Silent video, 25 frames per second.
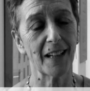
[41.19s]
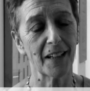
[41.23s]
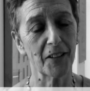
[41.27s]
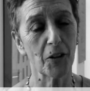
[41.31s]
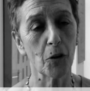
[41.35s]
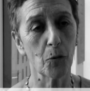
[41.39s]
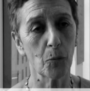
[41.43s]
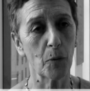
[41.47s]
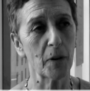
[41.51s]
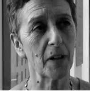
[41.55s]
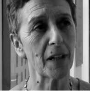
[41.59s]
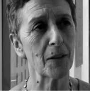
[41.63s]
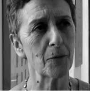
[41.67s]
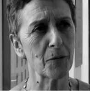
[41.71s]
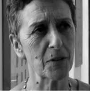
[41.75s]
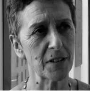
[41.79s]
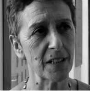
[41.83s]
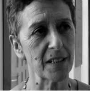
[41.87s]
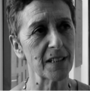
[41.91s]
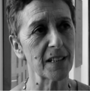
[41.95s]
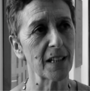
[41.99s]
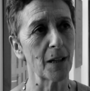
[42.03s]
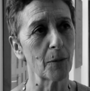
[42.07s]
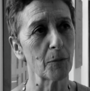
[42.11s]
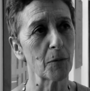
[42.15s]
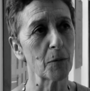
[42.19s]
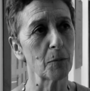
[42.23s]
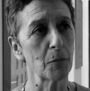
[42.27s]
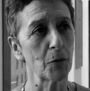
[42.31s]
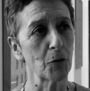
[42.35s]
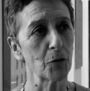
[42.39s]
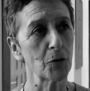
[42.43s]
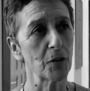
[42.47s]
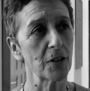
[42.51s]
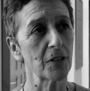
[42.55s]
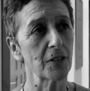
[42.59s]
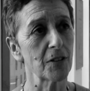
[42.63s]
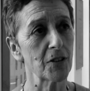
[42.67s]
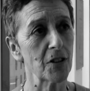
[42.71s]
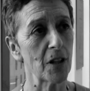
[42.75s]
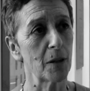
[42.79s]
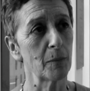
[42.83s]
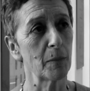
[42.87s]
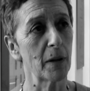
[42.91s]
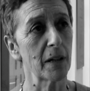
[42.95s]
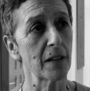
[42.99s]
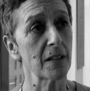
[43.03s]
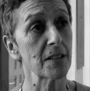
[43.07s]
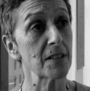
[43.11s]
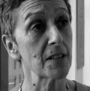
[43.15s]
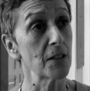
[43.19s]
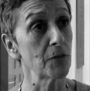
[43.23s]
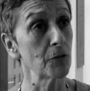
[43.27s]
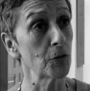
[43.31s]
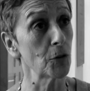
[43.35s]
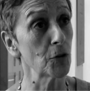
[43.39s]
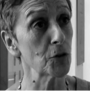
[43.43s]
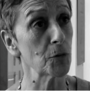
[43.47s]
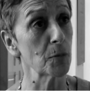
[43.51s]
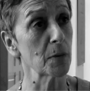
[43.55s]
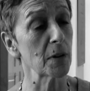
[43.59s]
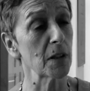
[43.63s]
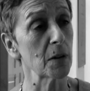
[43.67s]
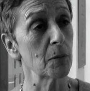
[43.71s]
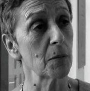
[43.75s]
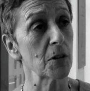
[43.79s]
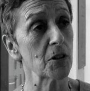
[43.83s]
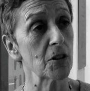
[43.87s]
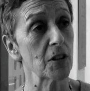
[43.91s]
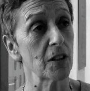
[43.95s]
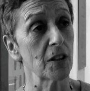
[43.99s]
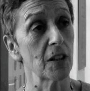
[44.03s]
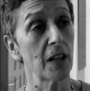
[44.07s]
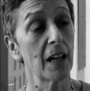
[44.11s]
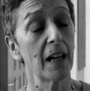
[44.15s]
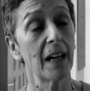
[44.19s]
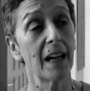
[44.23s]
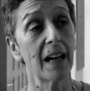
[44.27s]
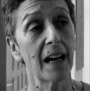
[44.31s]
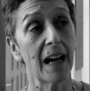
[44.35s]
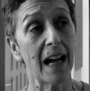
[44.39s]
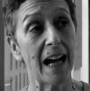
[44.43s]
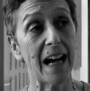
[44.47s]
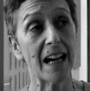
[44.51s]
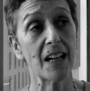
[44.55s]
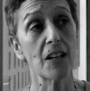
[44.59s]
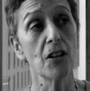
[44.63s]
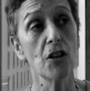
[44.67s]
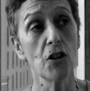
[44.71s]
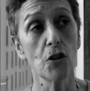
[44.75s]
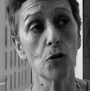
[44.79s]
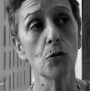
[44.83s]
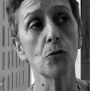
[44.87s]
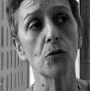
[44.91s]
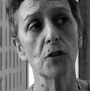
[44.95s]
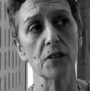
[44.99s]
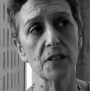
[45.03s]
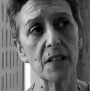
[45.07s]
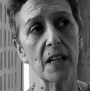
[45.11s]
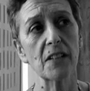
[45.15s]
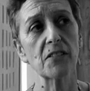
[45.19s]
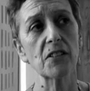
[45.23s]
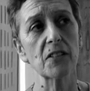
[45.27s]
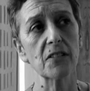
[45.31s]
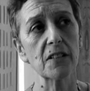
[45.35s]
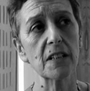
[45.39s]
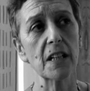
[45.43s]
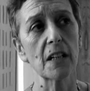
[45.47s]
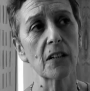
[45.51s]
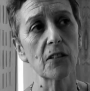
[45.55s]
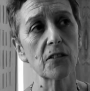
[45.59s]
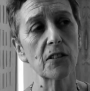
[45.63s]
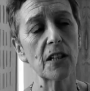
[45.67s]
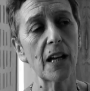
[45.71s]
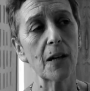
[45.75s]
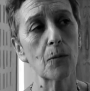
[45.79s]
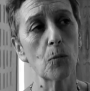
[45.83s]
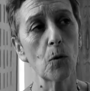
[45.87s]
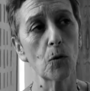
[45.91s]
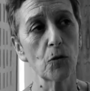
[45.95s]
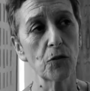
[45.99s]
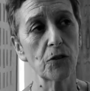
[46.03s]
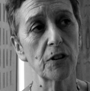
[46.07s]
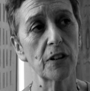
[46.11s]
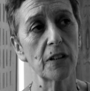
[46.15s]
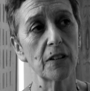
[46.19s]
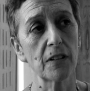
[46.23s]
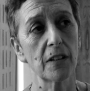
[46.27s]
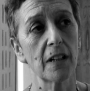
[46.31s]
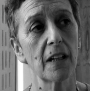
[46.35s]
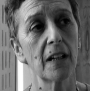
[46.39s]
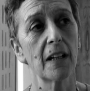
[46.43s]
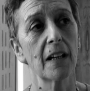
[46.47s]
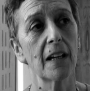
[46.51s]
I know when I was setting up the board at the Child Maintenance Enforcement Commission, I knew the sets of skills I wanted.